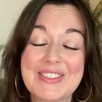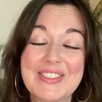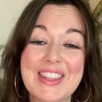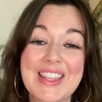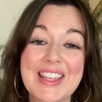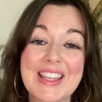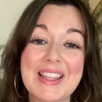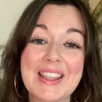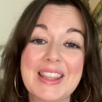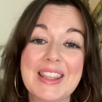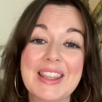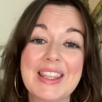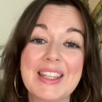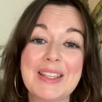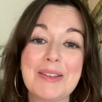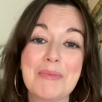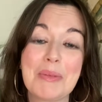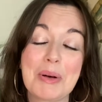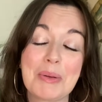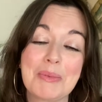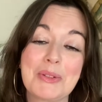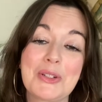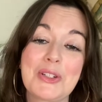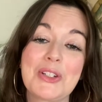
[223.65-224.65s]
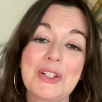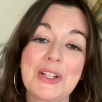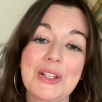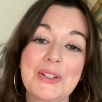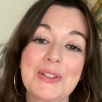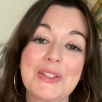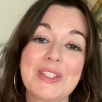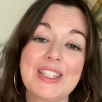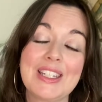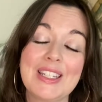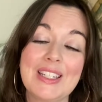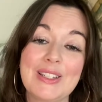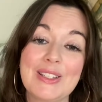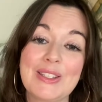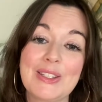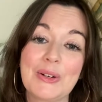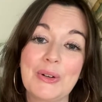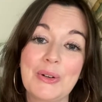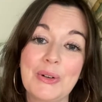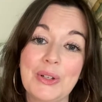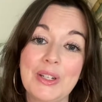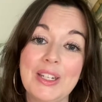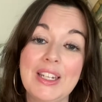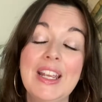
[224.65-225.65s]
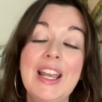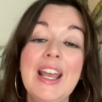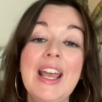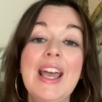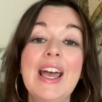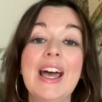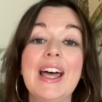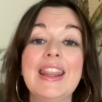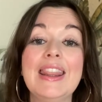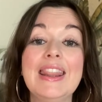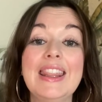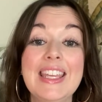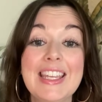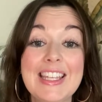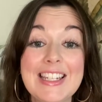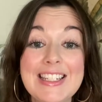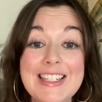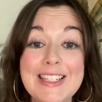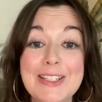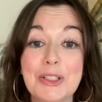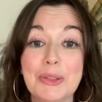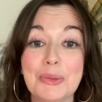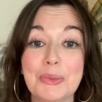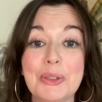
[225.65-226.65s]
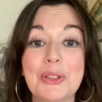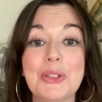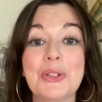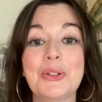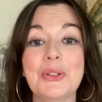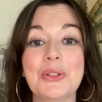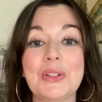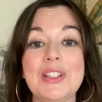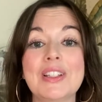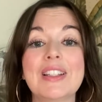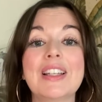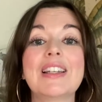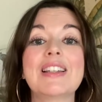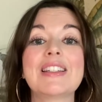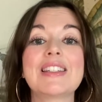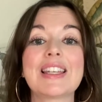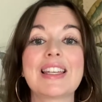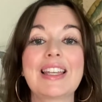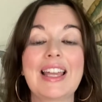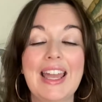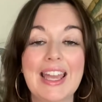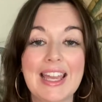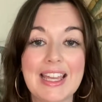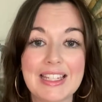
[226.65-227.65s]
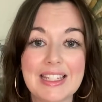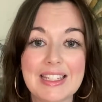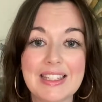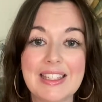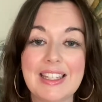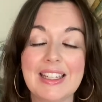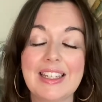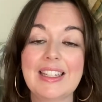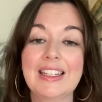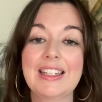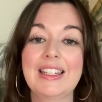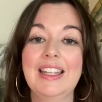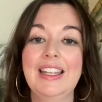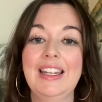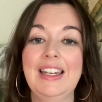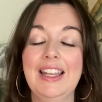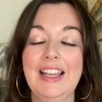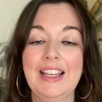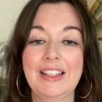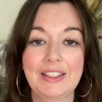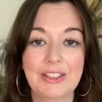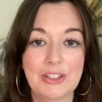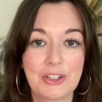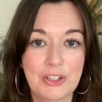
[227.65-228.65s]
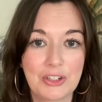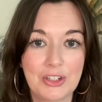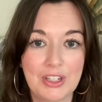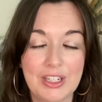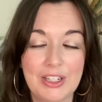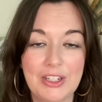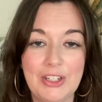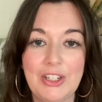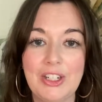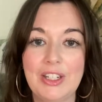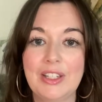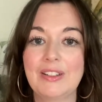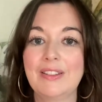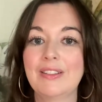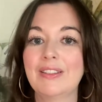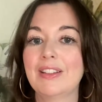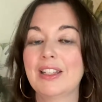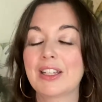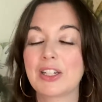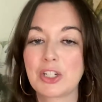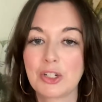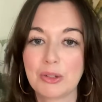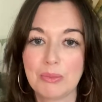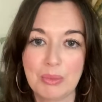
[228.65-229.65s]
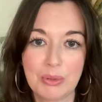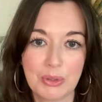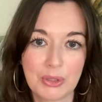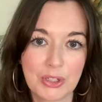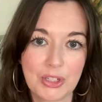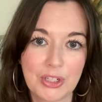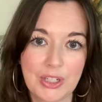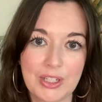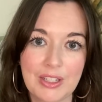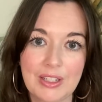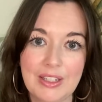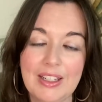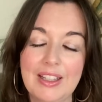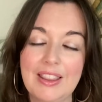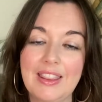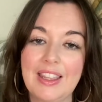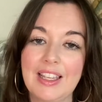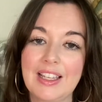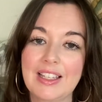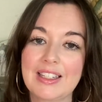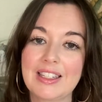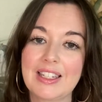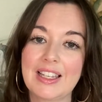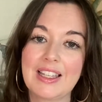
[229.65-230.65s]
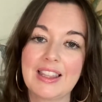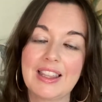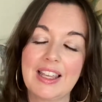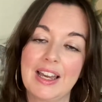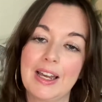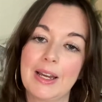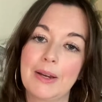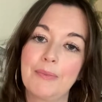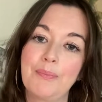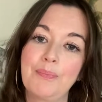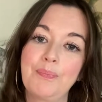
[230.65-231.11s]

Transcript: then the publishing house takes it on and they deal with all the things like editing and illustration, distribution and things like that.